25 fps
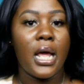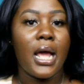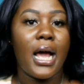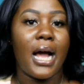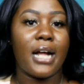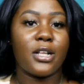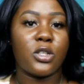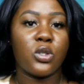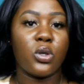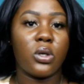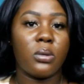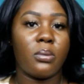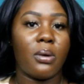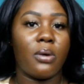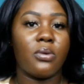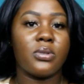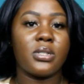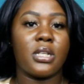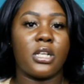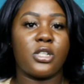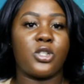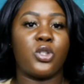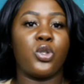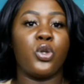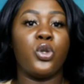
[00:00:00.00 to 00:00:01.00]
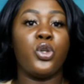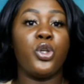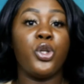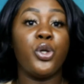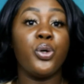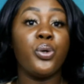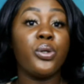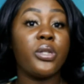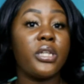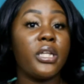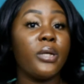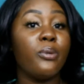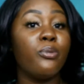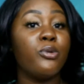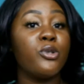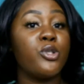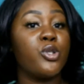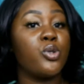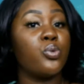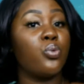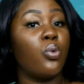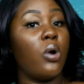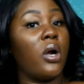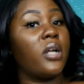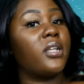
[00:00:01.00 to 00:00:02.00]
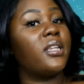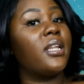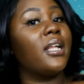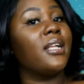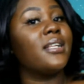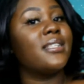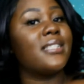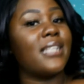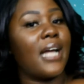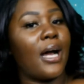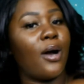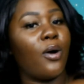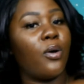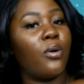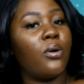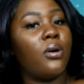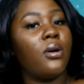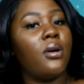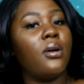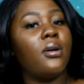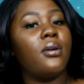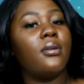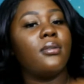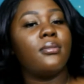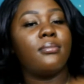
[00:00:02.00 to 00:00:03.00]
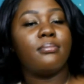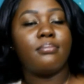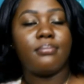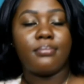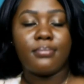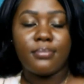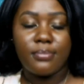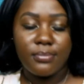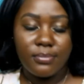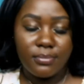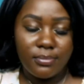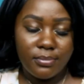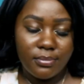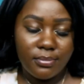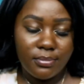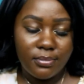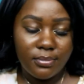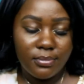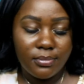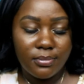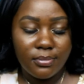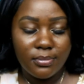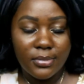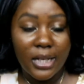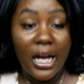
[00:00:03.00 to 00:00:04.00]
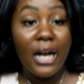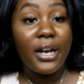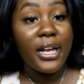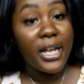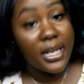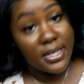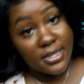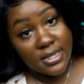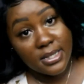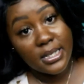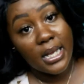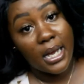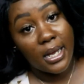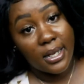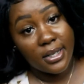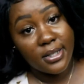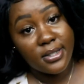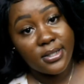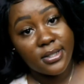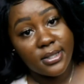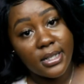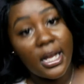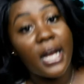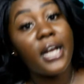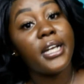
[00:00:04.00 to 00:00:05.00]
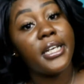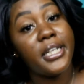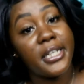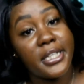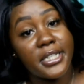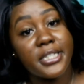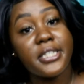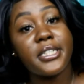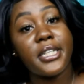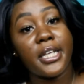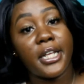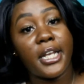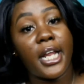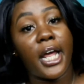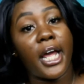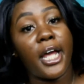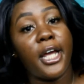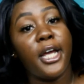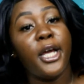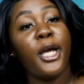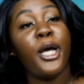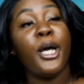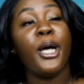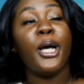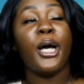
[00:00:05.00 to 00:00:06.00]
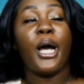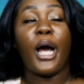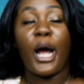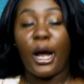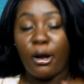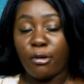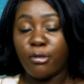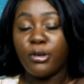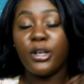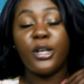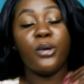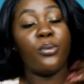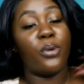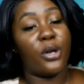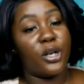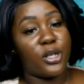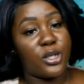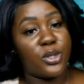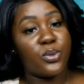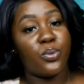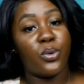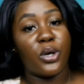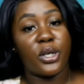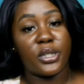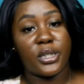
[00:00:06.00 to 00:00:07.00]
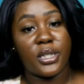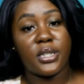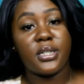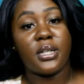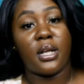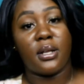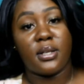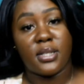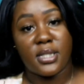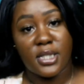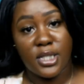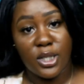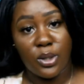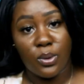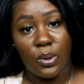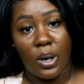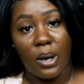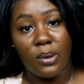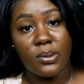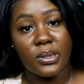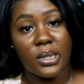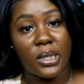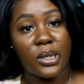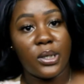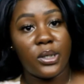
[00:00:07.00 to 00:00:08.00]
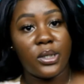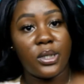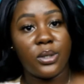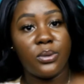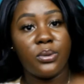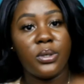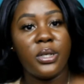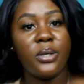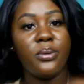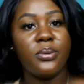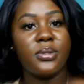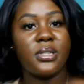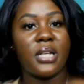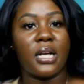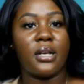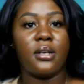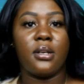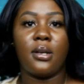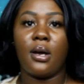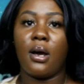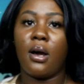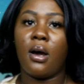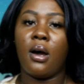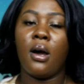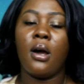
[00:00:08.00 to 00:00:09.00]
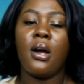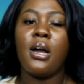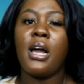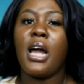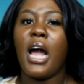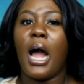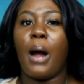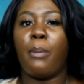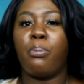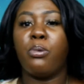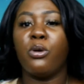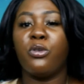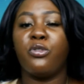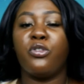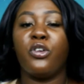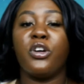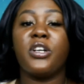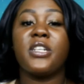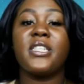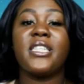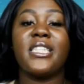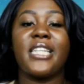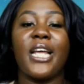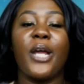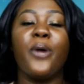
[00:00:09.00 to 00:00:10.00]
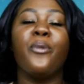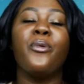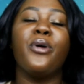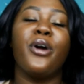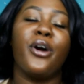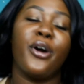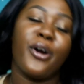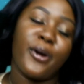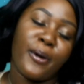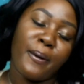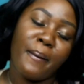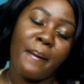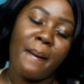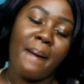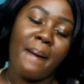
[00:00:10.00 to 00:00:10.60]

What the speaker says: I told him, I was like, so do you think we should work things out? Yes, guys, I did say that. I really wanted to work things out still. I was like, do you think? He was like, no, I prefer staying with her.